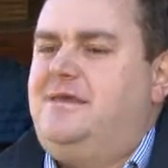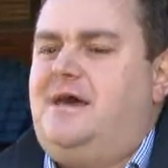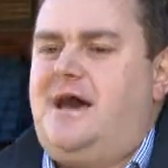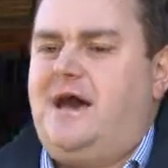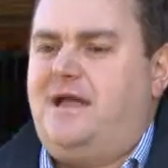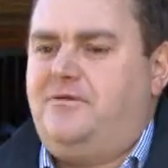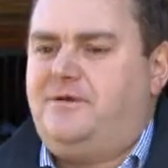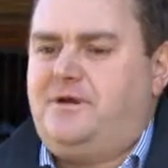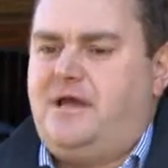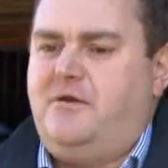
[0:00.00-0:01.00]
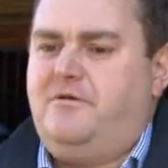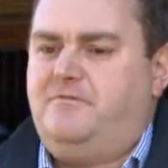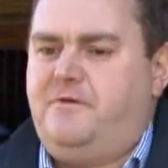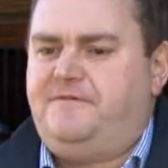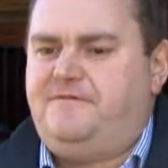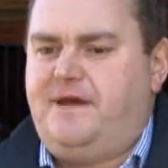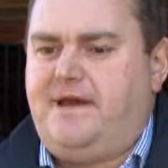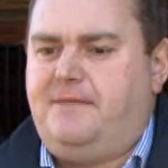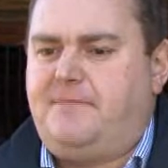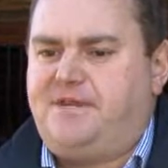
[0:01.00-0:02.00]
We've
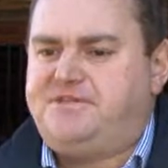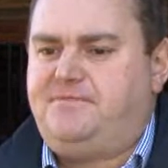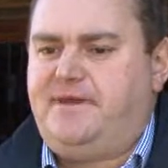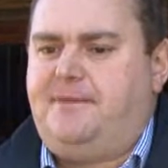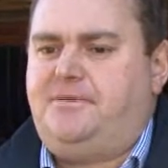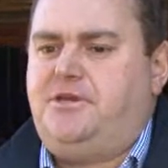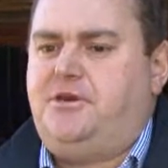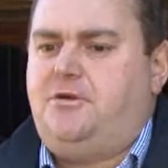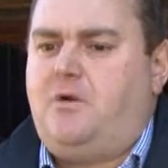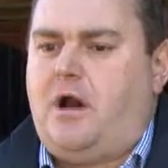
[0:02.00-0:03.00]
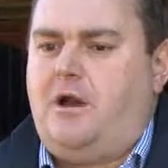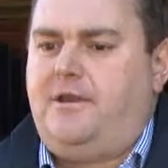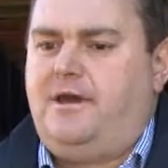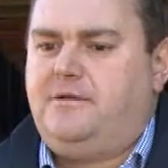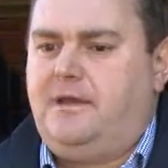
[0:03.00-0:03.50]
managed to pick up a new owner,